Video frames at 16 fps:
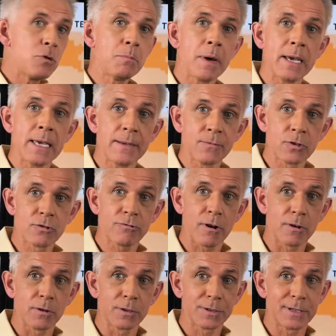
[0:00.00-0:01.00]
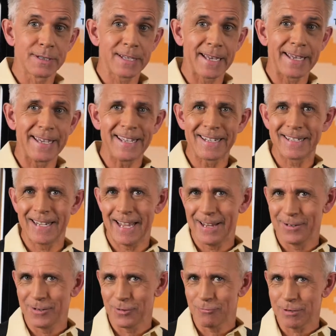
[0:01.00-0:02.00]
you may even struggle to say hit
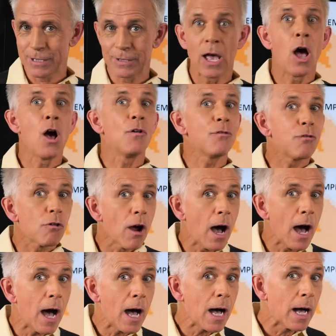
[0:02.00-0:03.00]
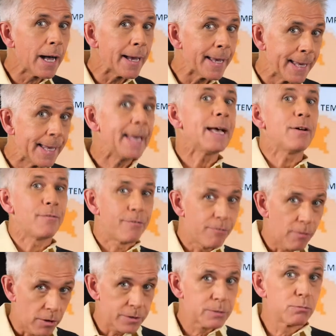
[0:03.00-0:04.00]
10 degrees for a high.
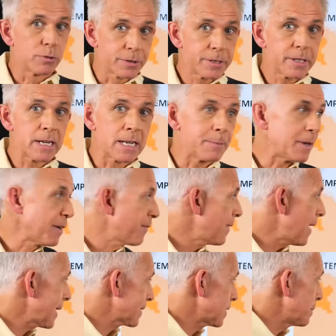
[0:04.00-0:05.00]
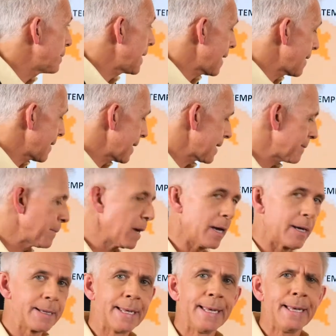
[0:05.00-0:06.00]
Frost will certainly be a factor, bear that in
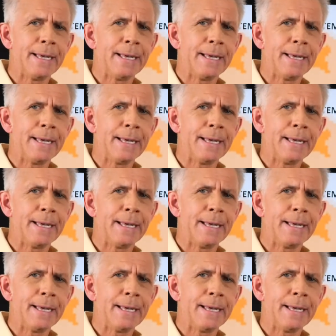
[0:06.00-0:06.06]
mind.